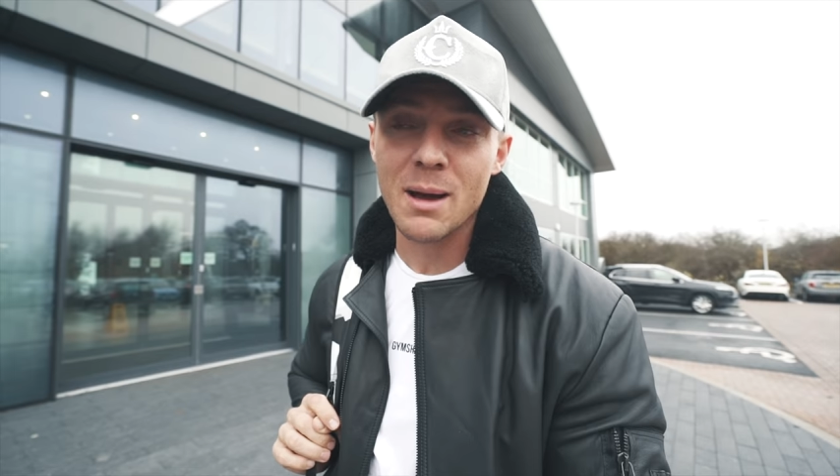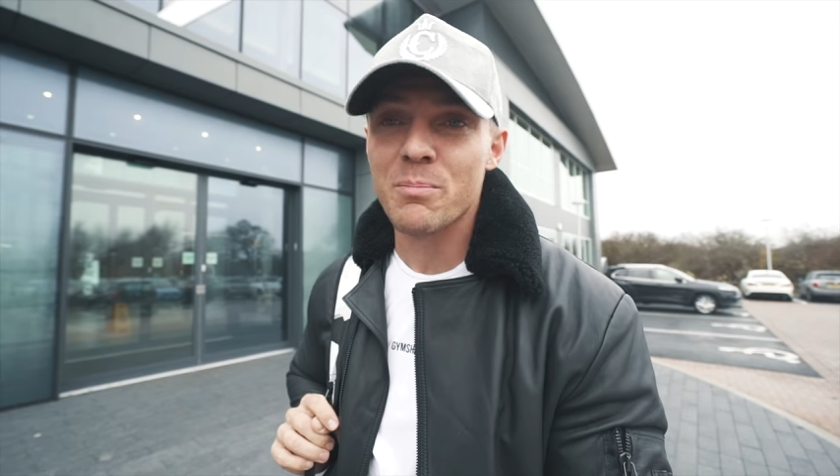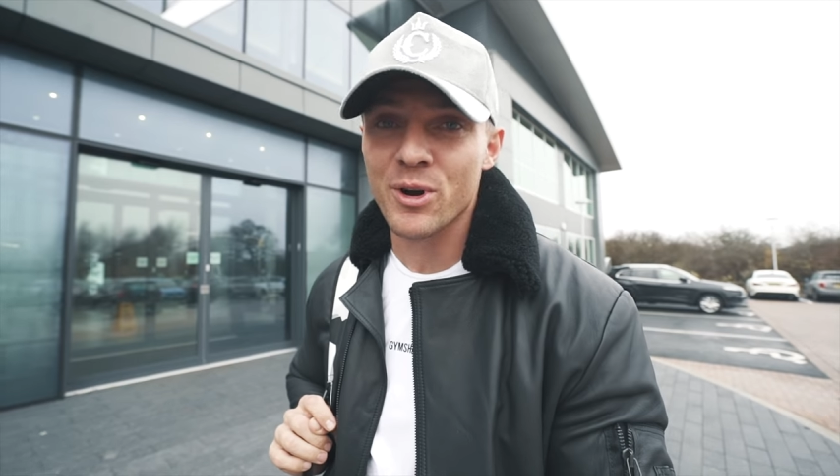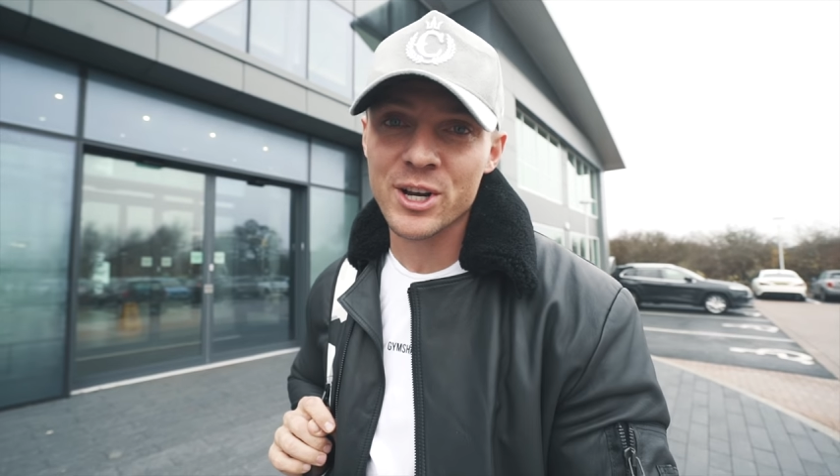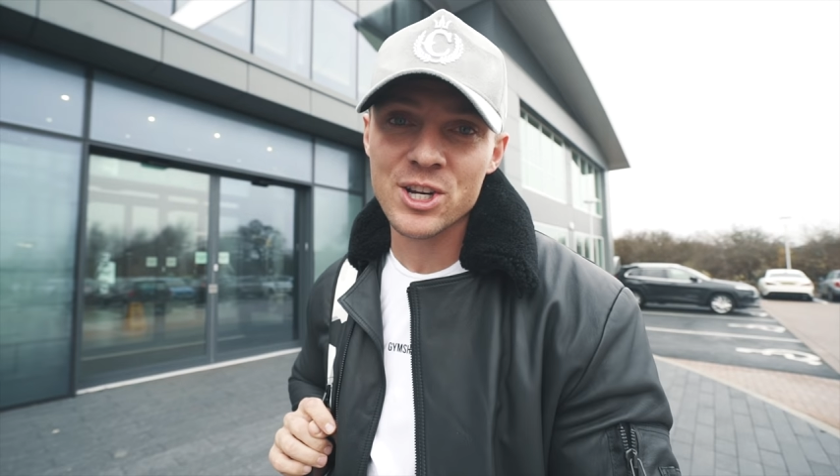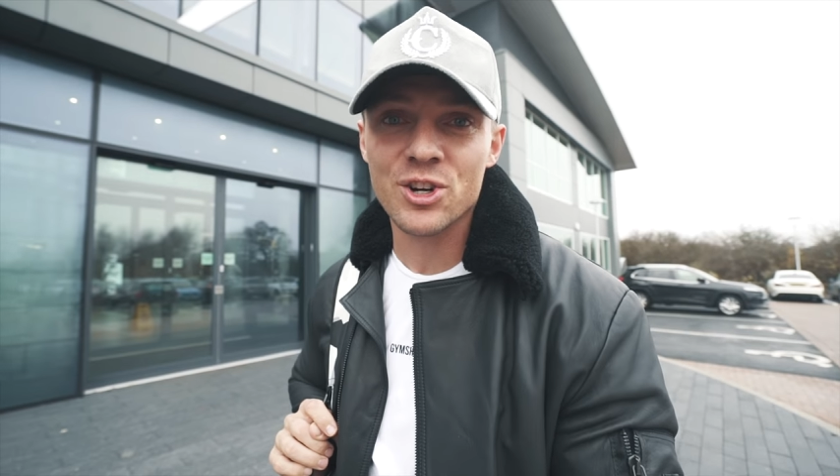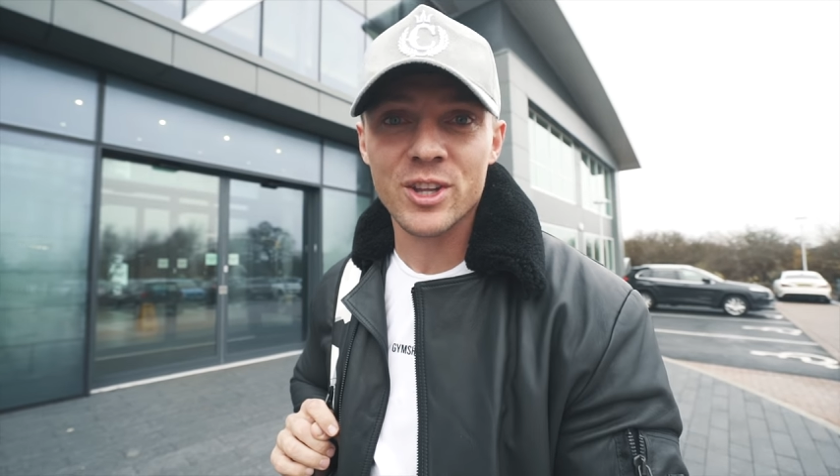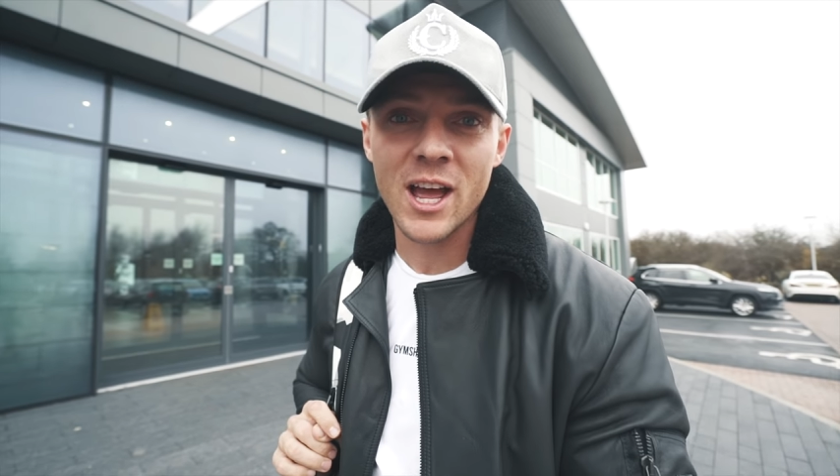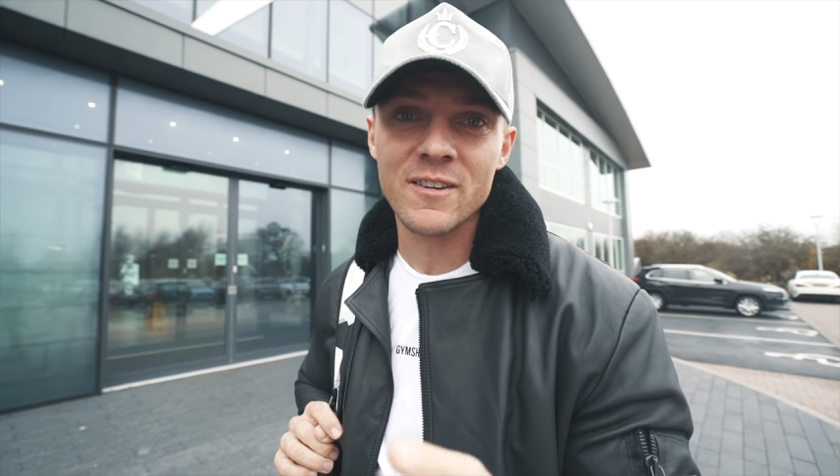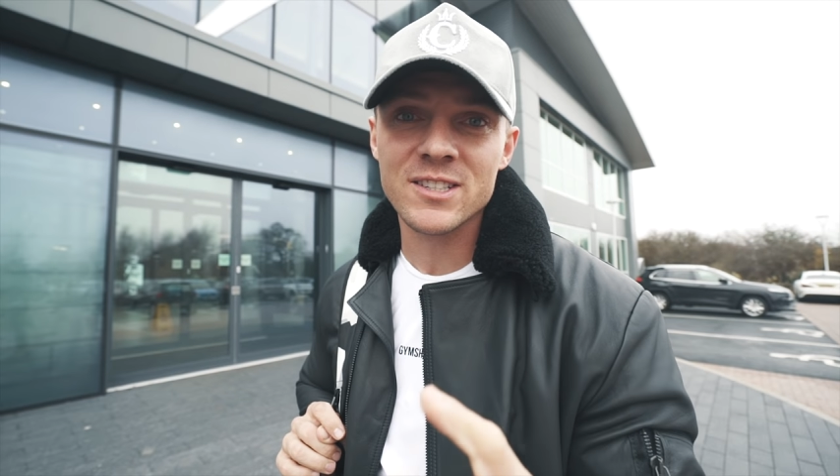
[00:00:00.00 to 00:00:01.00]
I'm pretty
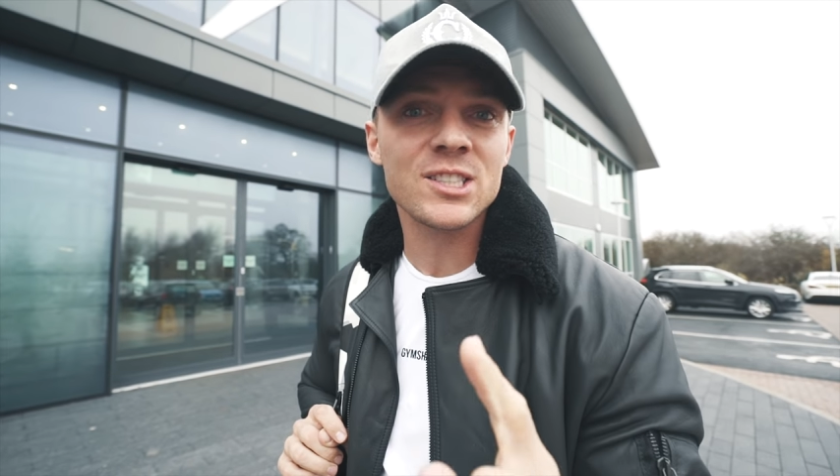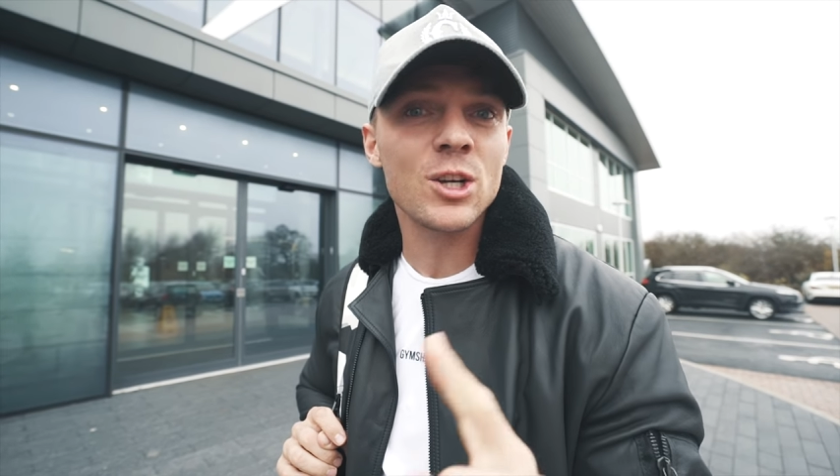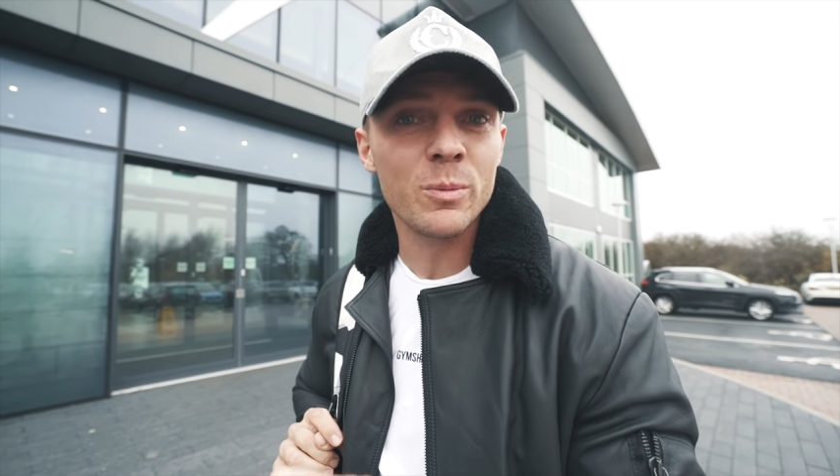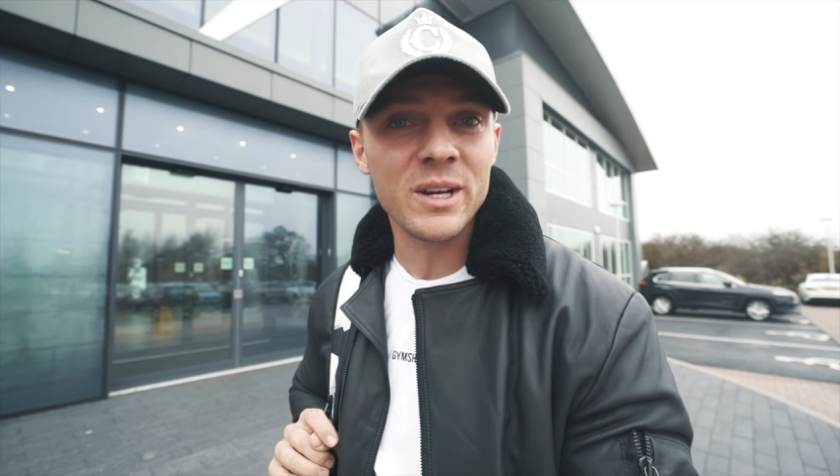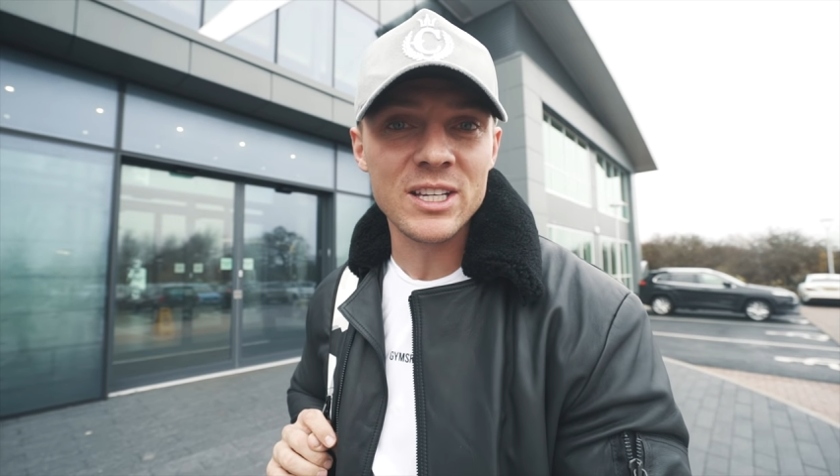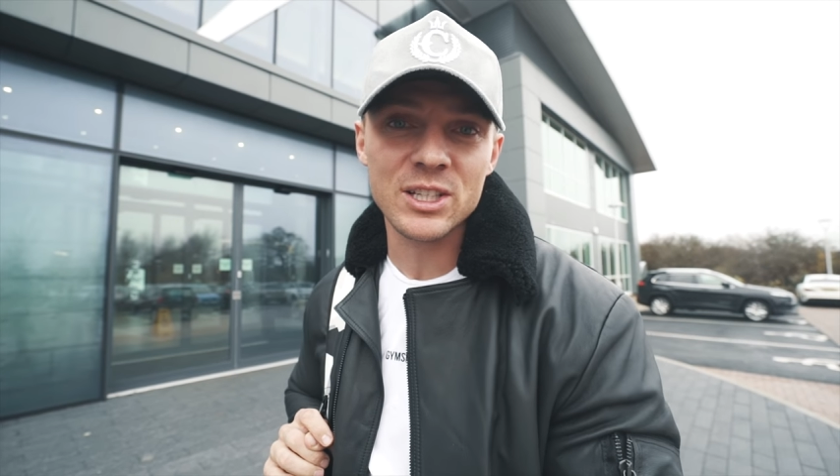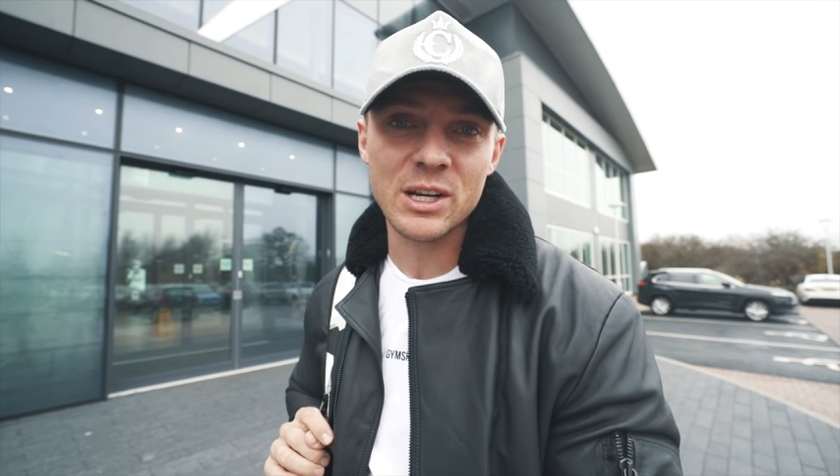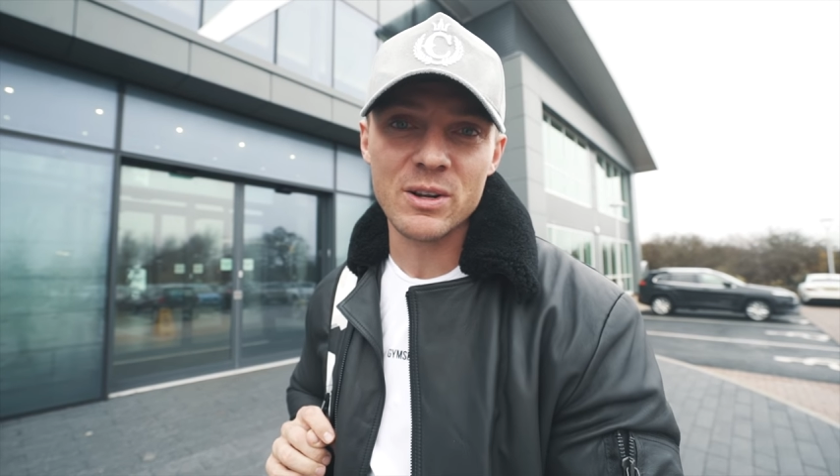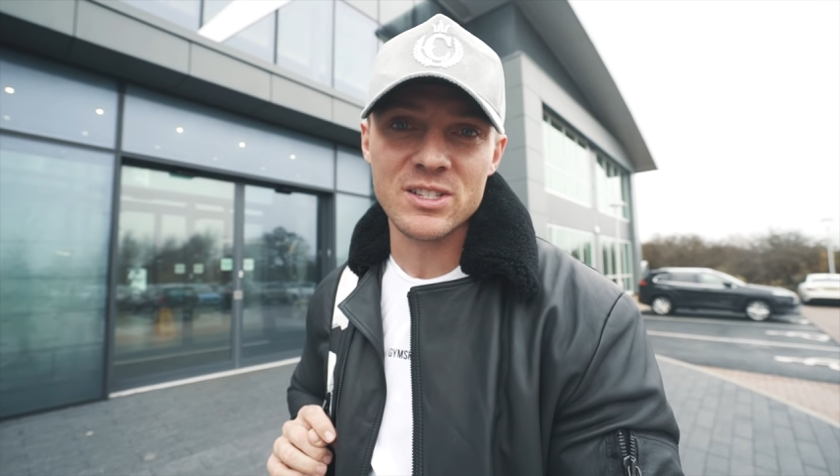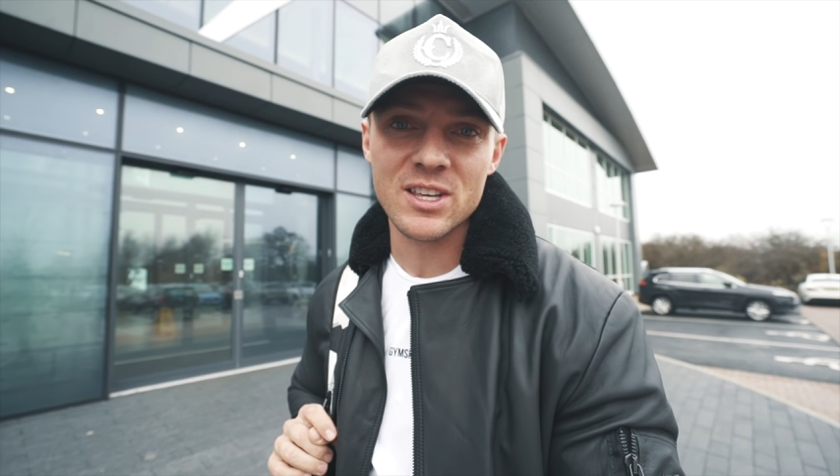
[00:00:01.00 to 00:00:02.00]
sure they have so many
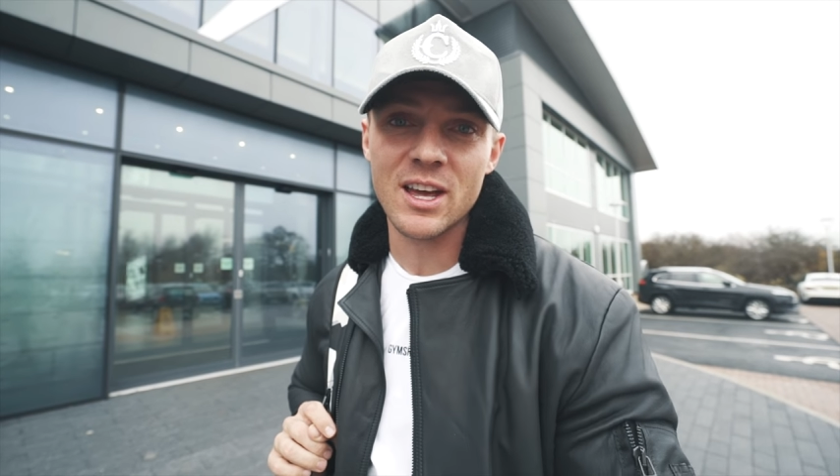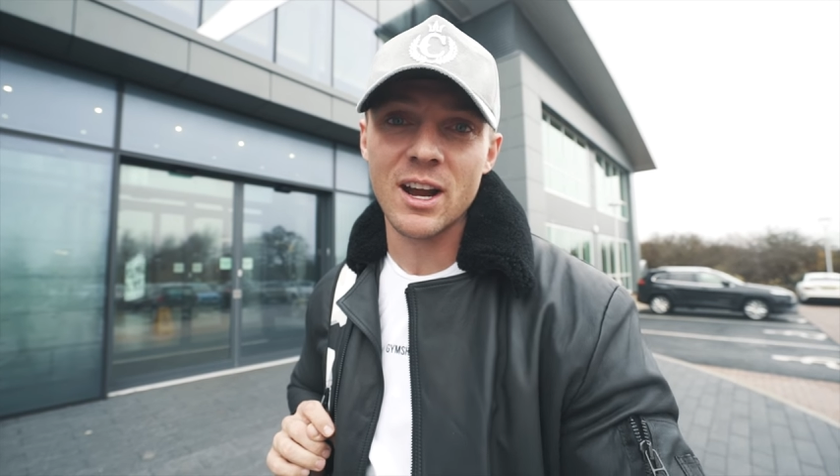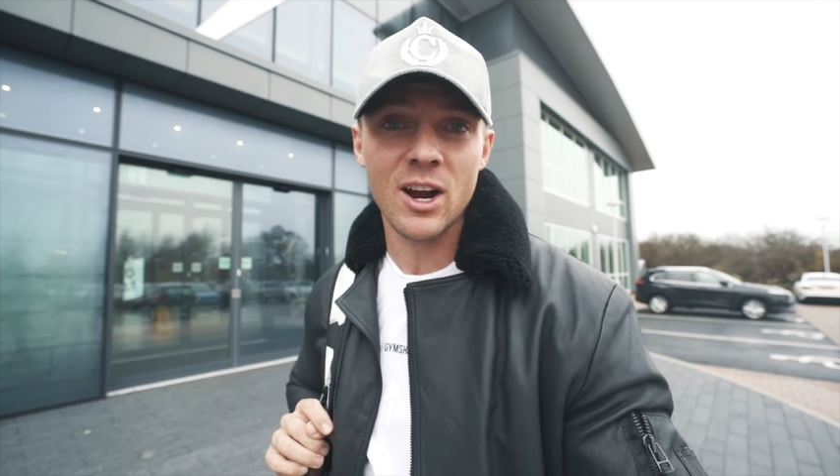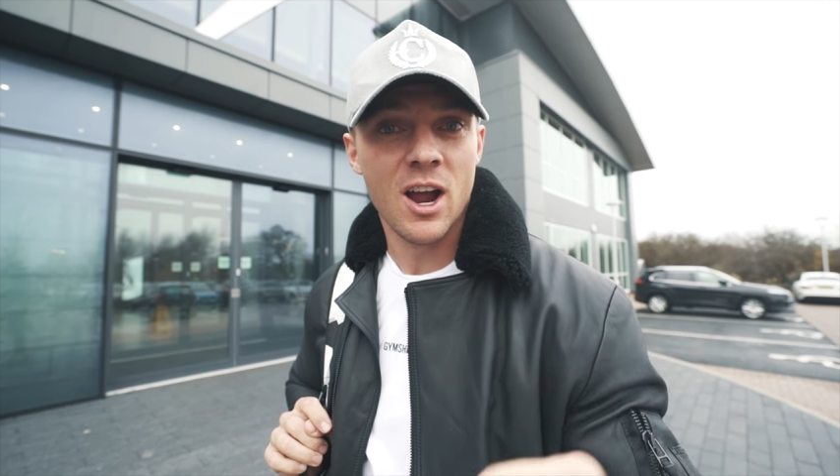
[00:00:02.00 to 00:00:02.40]
secrets in there